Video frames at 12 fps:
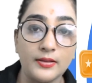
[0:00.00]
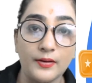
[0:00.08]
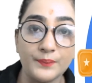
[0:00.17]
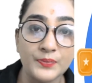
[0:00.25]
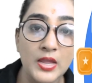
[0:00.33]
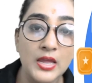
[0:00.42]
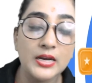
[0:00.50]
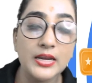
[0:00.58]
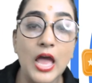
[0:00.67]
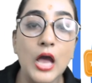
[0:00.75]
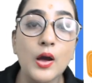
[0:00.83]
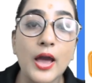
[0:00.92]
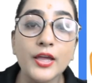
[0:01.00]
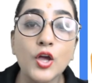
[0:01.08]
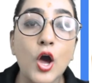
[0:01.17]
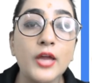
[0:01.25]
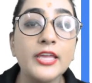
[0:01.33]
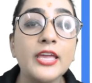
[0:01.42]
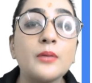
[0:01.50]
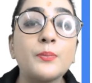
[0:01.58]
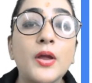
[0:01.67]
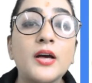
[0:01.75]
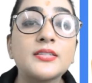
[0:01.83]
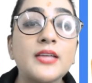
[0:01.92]
are there. Now iconic
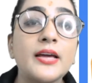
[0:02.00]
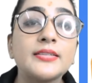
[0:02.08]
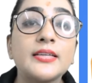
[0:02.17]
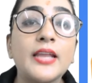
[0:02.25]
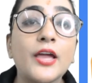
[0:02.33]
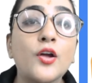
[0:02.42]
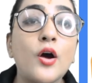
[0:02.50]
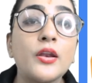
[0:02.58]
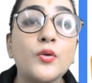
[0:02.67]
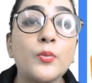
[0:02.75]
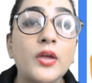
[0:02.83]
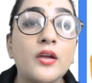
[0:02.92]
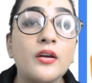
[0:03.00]
and plus guys, in iconic we